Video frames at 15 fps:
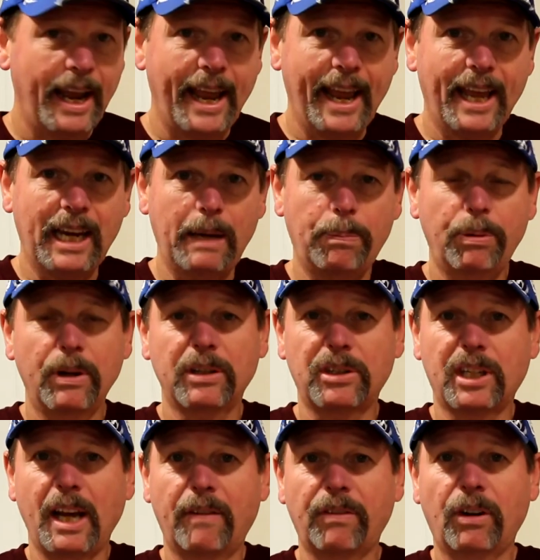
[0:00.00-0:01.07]
And he put
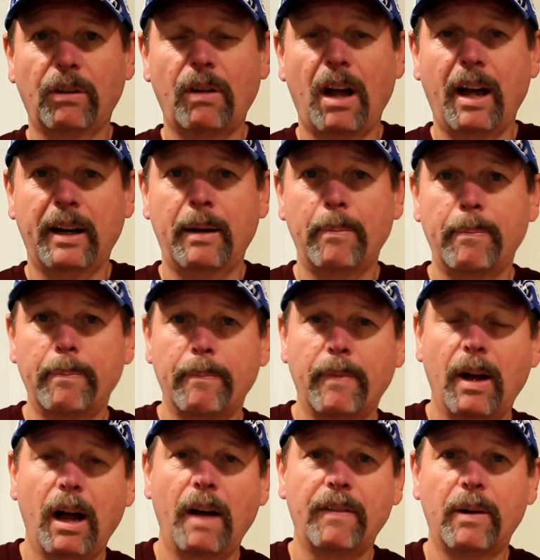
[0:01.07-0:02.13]
several on them
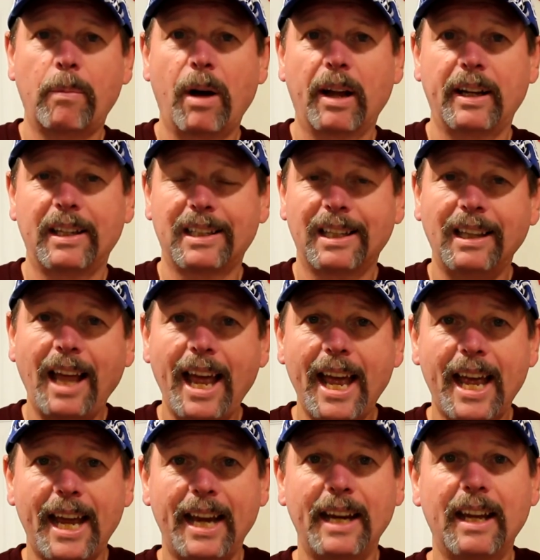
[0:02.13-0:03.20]
of them on his
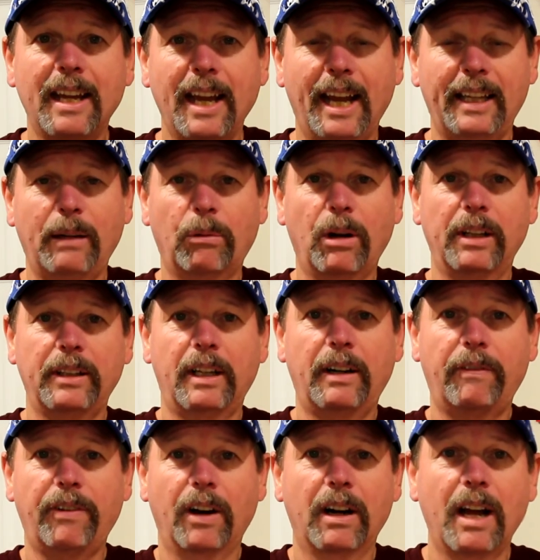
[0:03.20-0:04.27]
leg and they were on
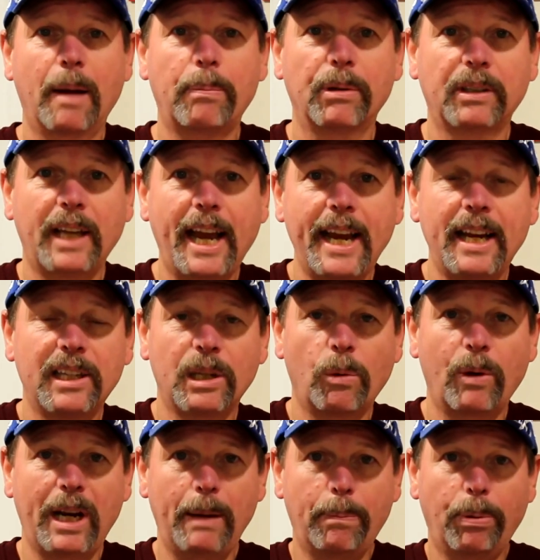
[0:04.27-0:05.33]
there for a couple days.
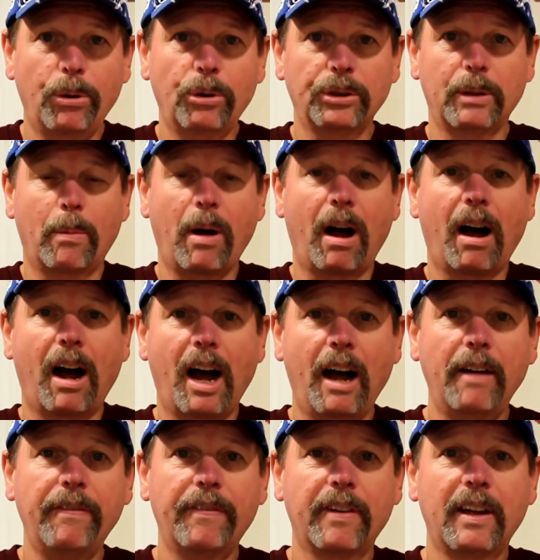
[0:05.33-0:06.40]
And when he pulled them
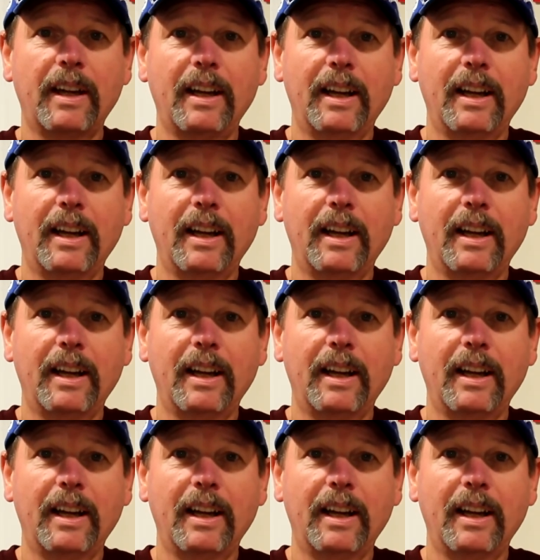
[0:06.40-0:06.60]
off,